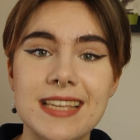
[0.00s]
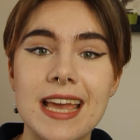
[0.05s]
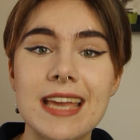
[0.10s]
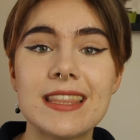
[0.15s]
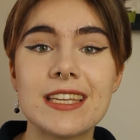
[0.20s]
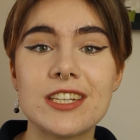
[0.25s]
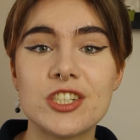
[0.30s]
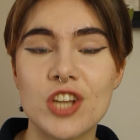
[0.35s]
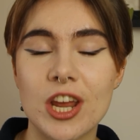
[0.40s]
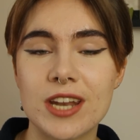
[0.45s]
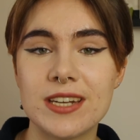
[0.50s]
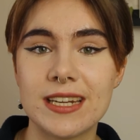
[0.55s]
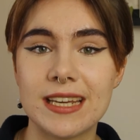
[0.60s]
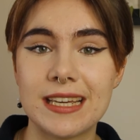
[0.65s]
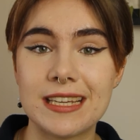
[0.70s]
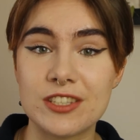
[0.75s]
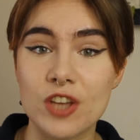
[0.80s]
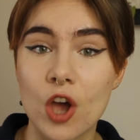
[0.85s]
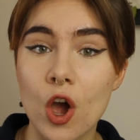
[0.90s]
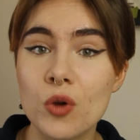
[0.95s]
say that gender
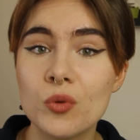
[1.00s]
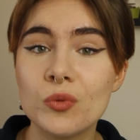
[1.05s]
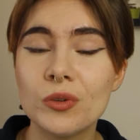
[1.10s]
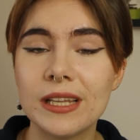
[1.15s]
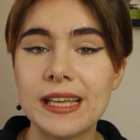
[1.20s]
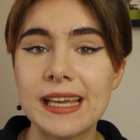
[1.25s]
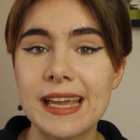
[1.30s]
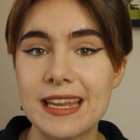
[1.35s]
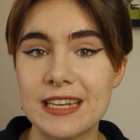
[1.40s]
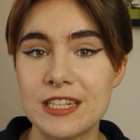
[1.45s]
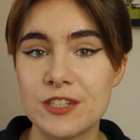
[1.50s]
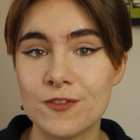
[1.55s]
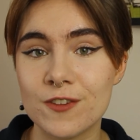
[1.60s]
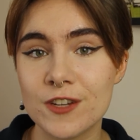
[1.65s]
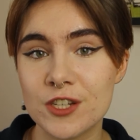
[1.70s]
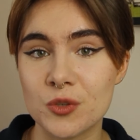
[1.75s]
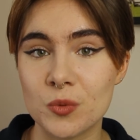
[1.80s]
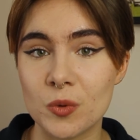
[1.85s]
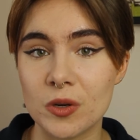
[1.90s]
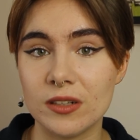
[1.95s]
is only
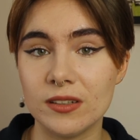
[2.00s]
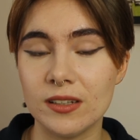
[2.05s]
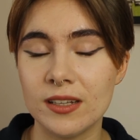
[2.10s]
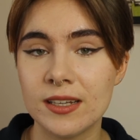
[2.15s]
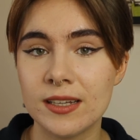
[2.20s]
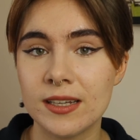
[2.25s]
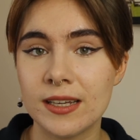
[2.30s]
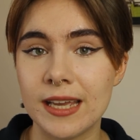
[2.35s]
individual